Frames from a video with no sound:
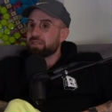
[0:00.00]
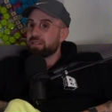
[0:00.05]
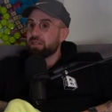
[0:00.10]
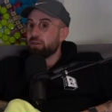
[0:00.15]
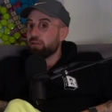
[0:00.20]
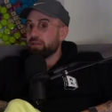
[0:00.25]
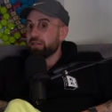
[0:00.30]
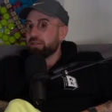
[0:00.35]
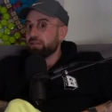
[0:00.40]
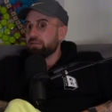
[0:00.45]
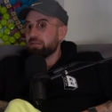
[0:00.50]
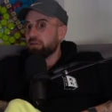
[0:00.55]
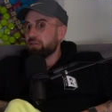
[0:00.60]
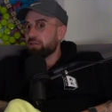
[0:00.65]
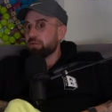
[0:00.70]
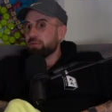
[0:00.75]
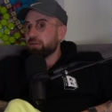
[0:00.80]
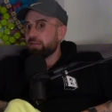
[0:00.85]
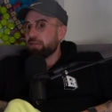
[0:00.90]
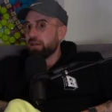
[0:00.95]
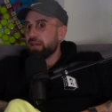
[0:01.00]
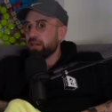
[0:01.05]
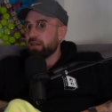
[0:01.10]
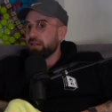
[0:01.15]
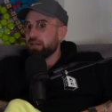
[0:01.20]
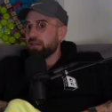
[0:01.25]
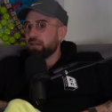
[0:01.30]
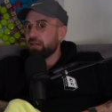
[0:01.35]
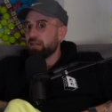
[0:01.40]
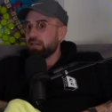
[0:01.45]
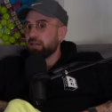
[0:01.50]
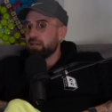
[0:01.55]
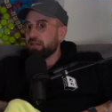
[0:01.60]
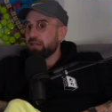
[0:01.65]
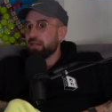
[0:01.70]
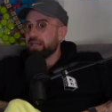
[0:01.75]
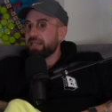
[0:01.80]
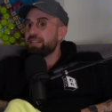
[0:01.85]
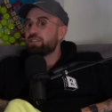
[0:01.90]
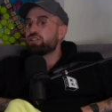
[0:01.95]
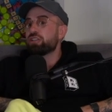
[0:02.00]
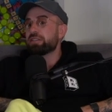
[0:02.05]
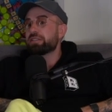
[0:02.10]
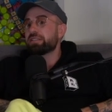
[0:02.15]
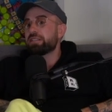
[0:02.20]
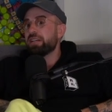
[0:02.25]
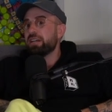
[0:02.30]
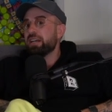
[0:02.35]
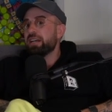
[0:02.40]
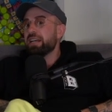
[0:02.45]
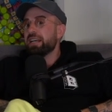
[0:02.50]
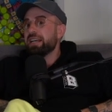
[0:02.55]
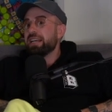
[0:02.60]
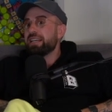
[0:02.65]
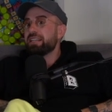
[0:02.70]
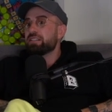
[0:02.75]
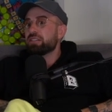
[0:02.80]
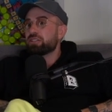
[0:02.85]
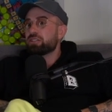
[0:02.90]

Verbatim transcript: Only a notable thing. He's just he's a